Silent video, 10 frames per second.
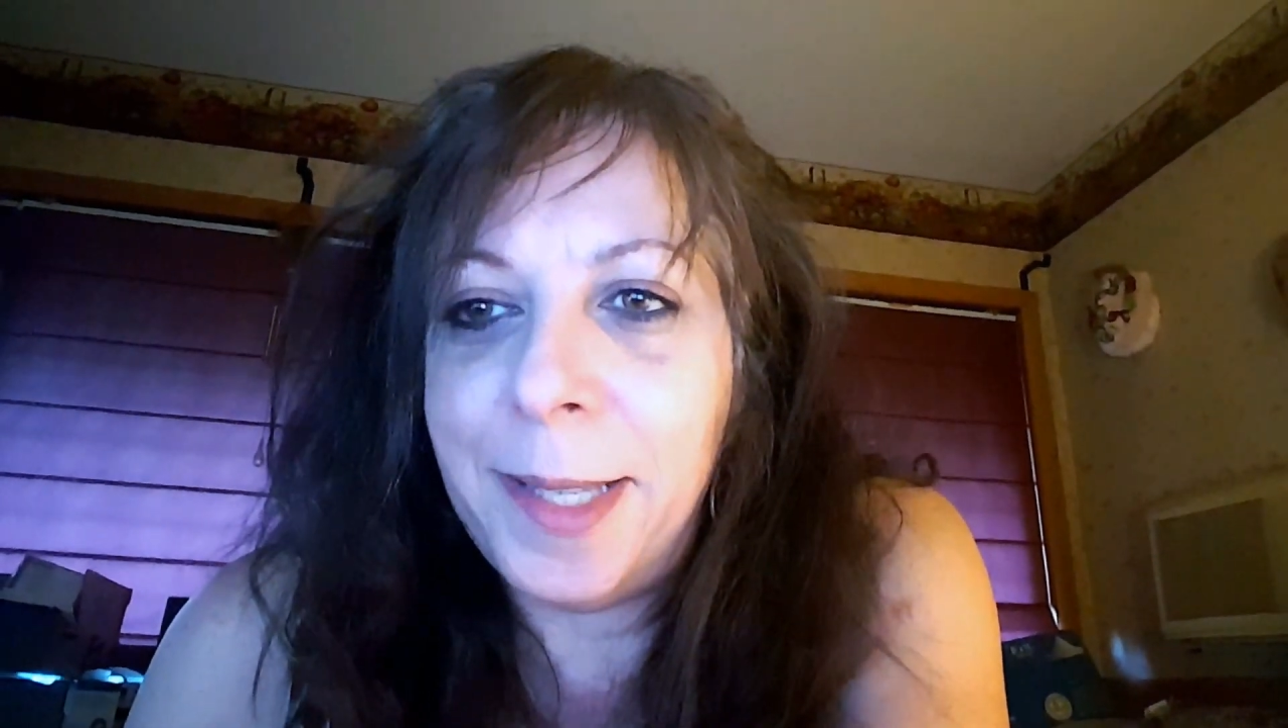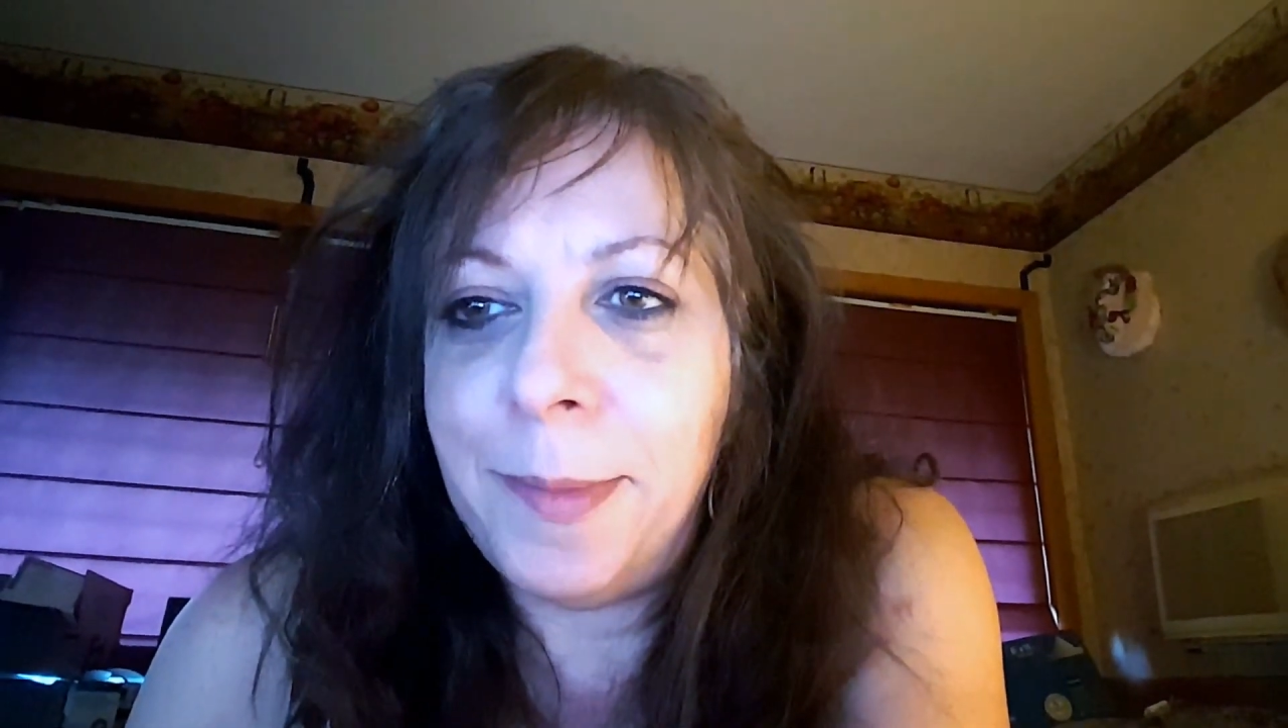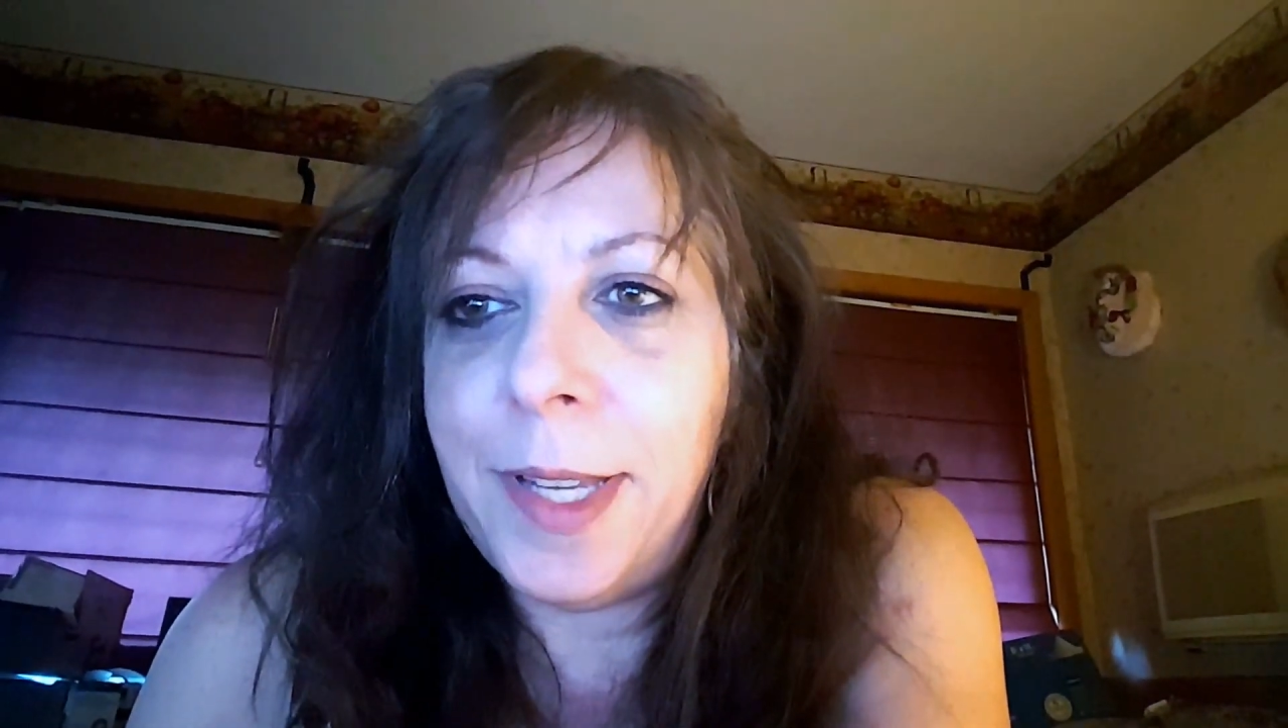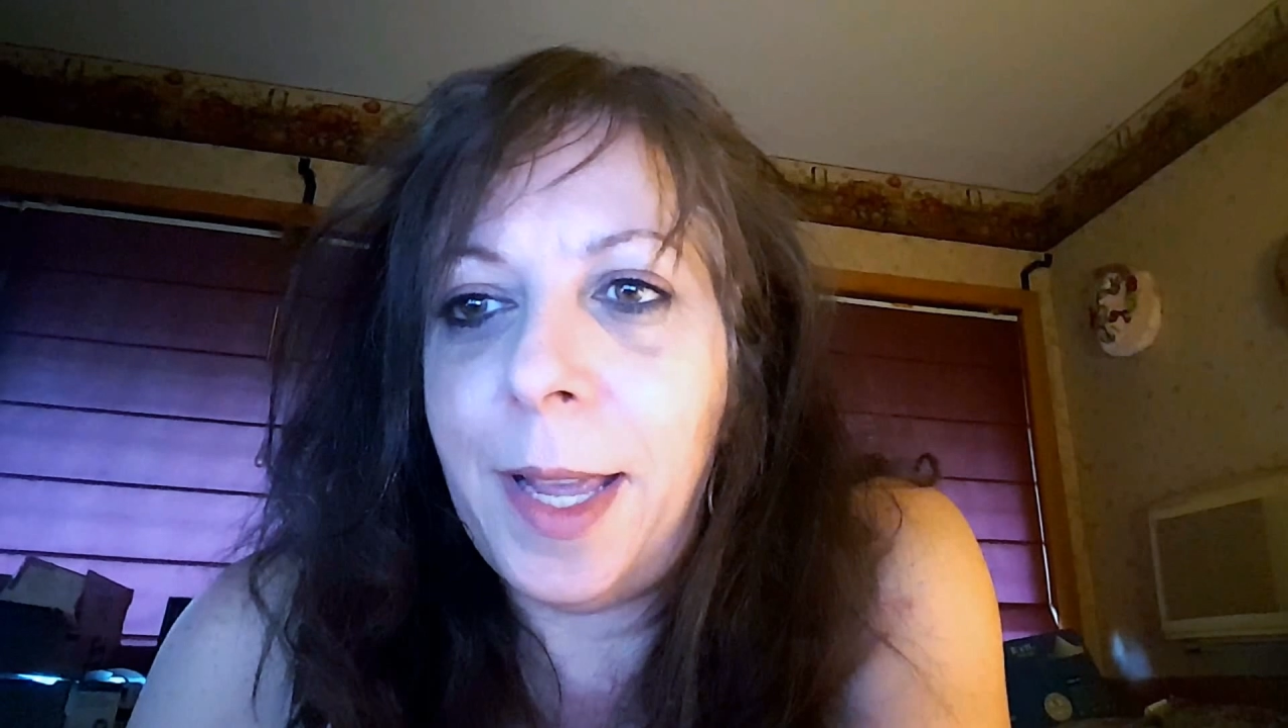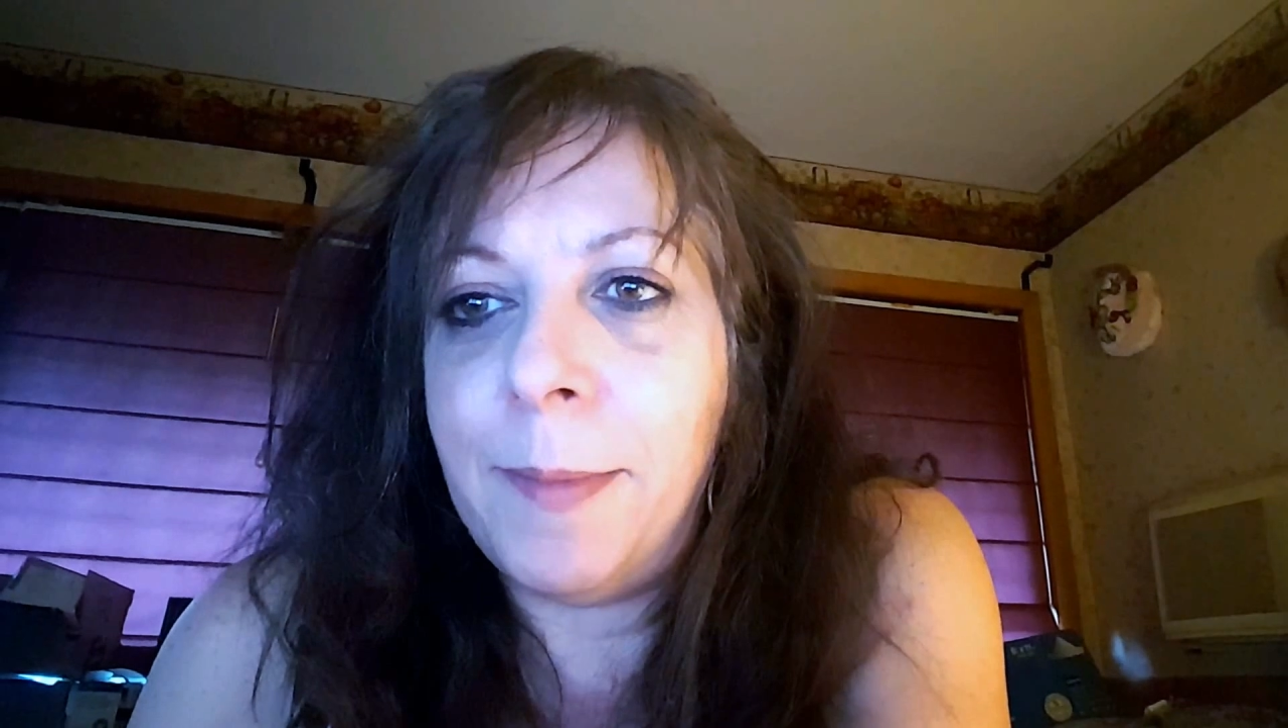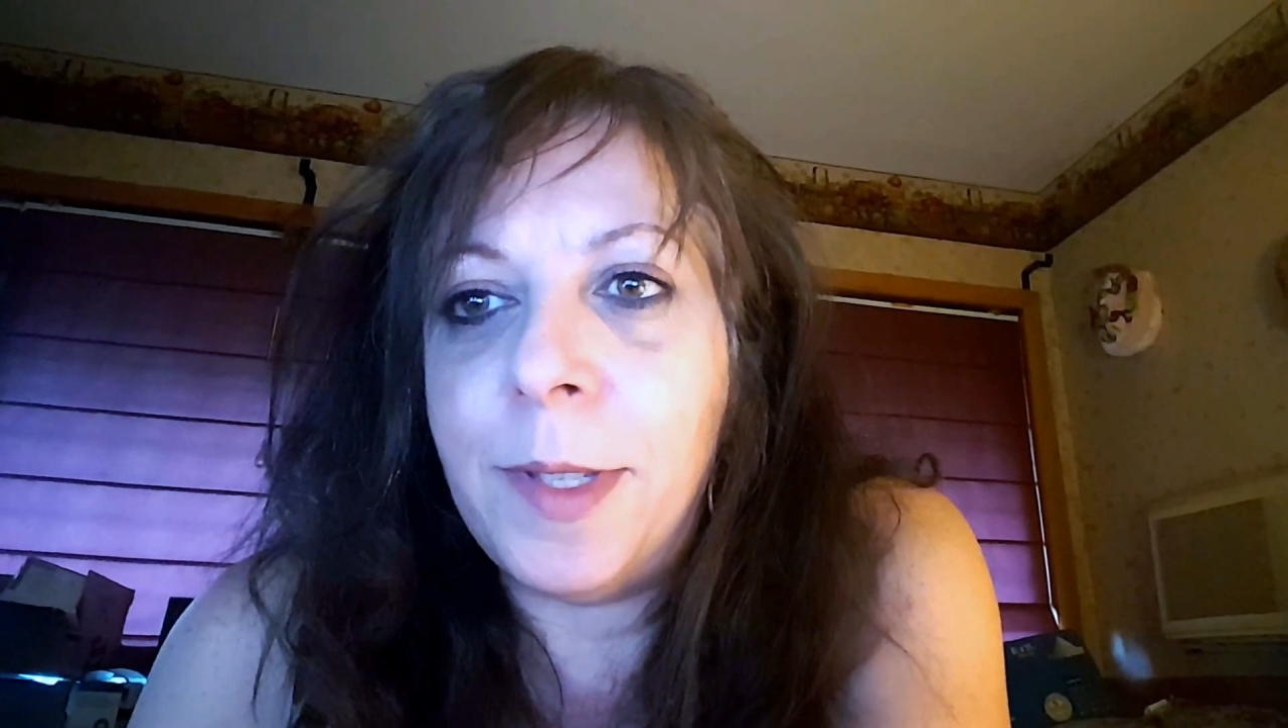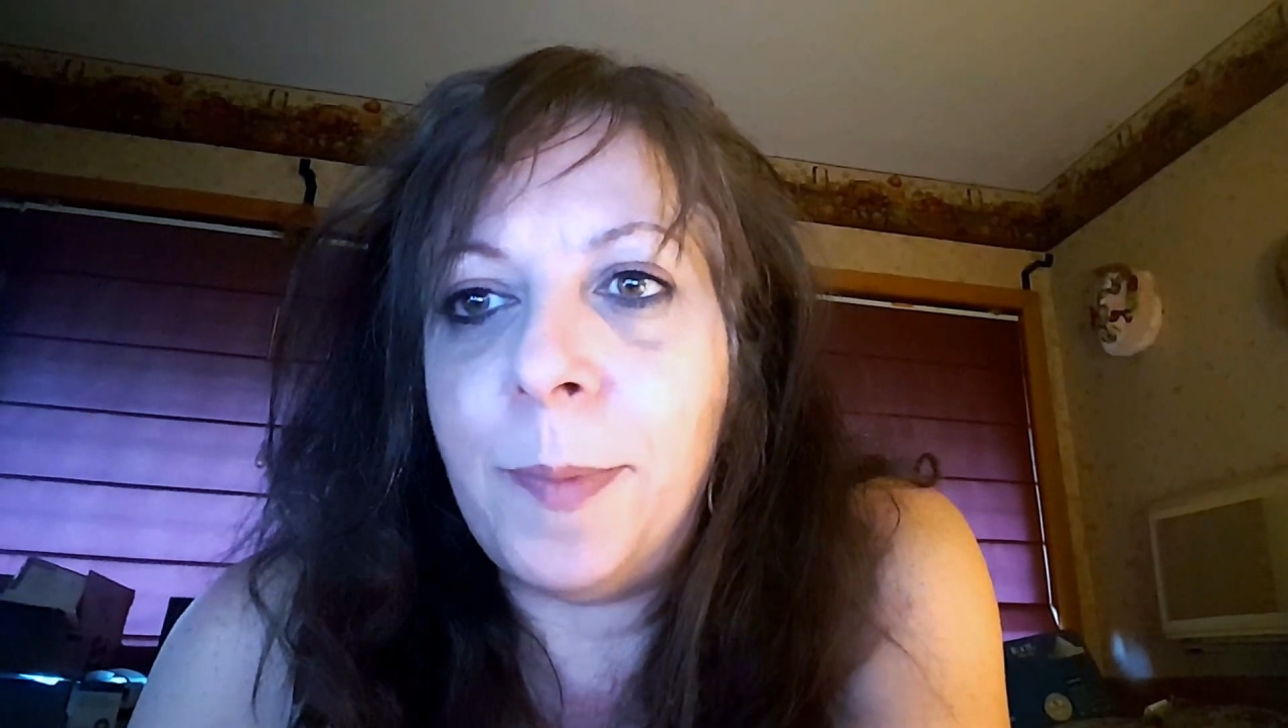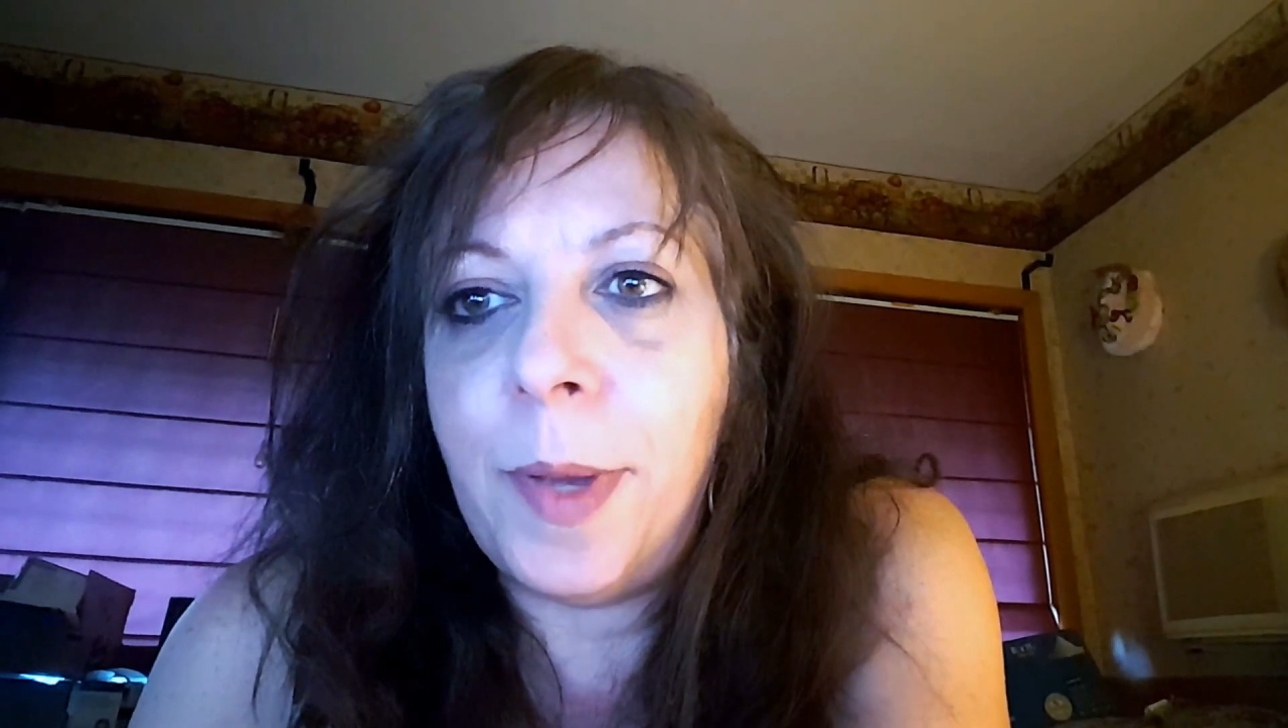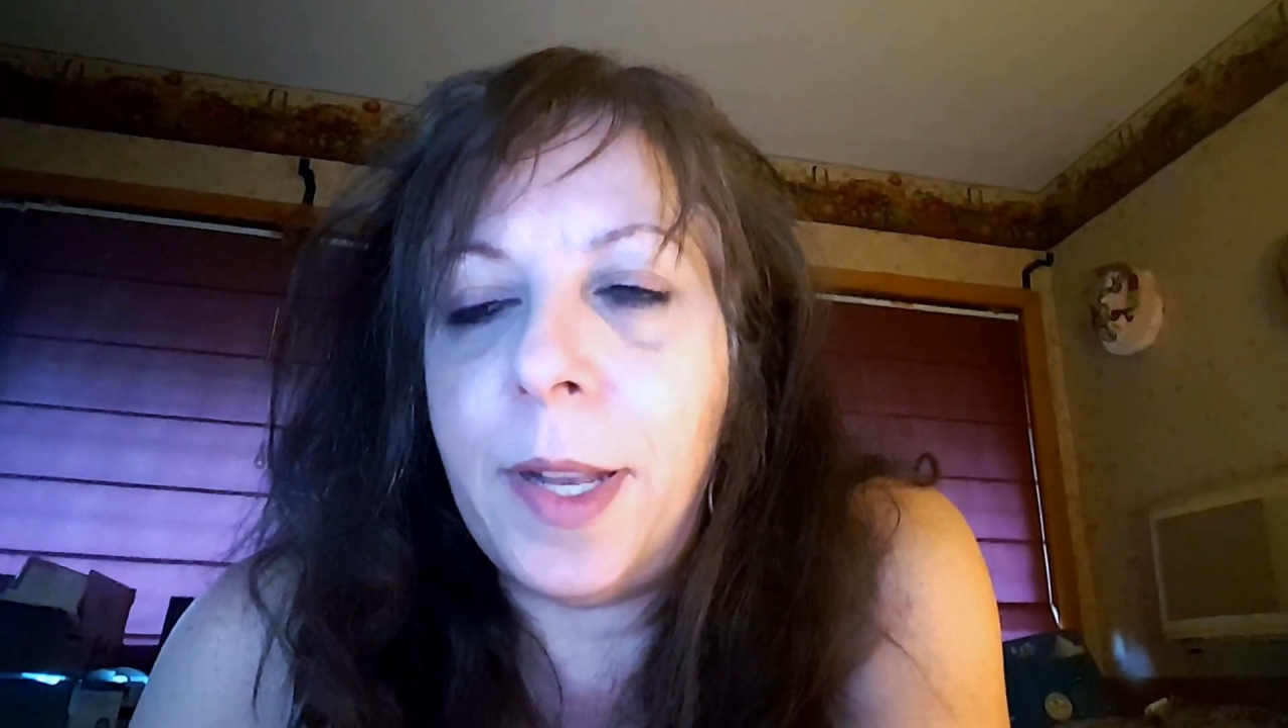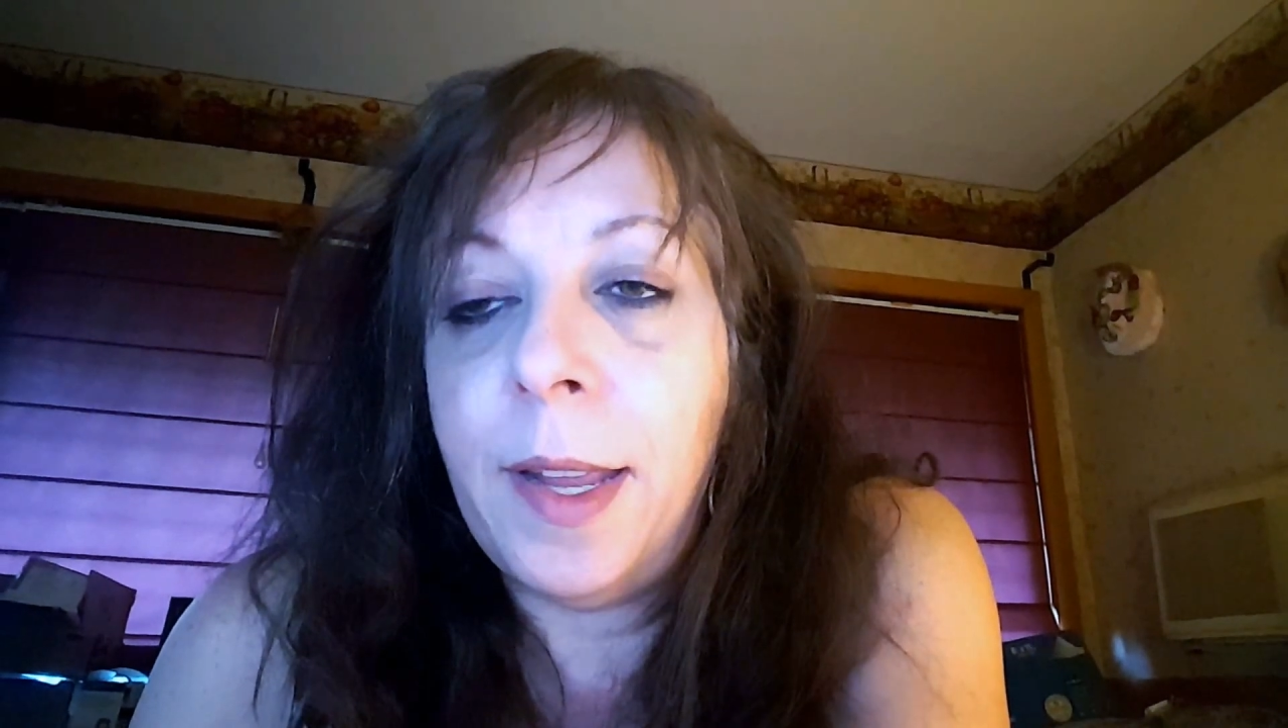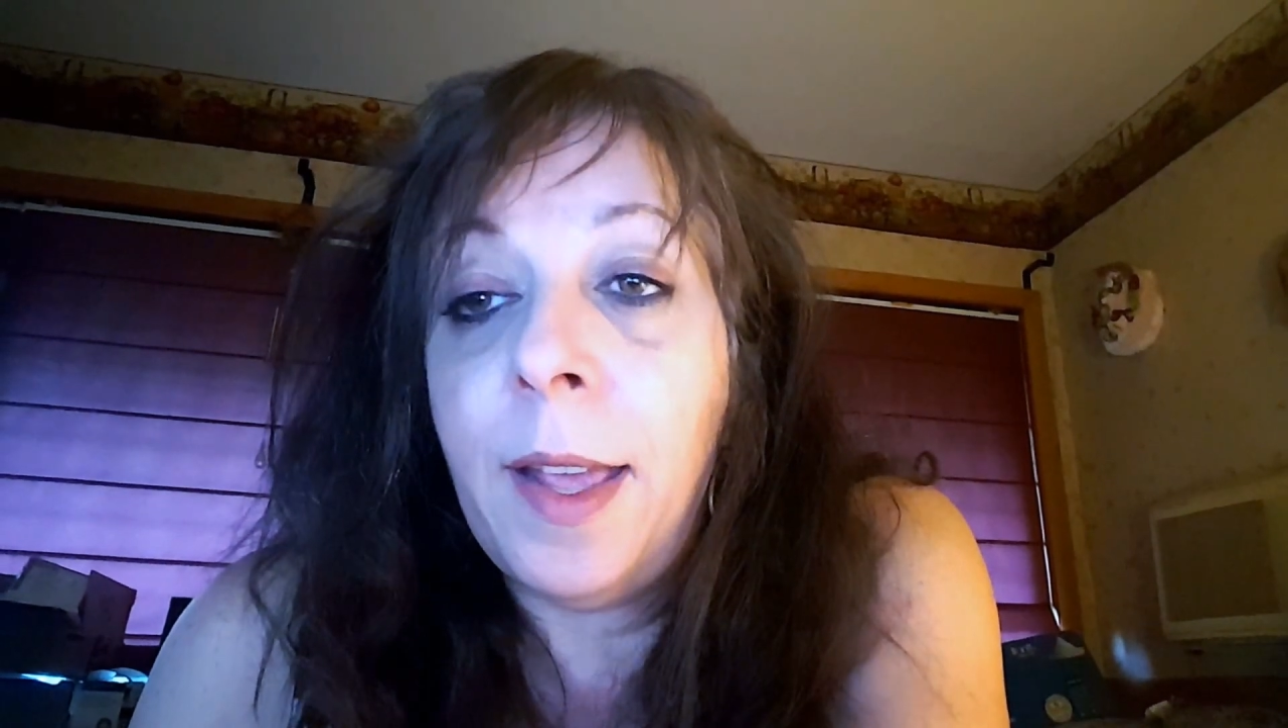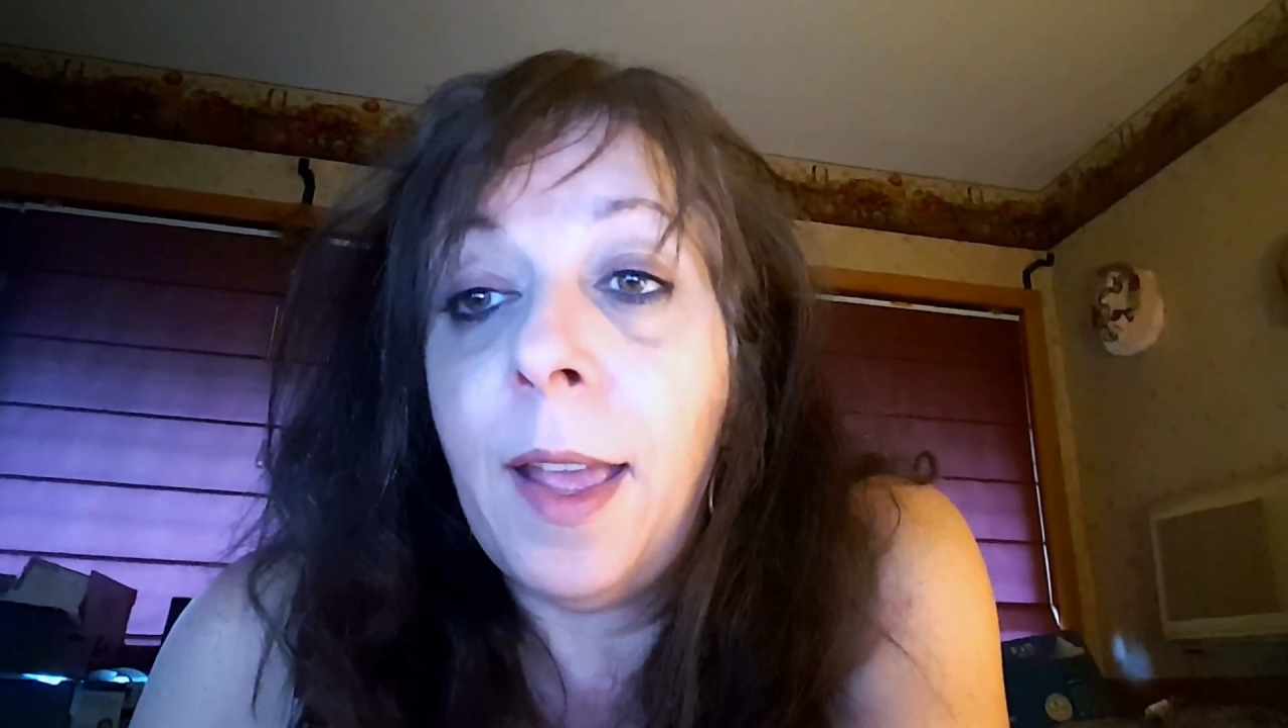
sometimes, but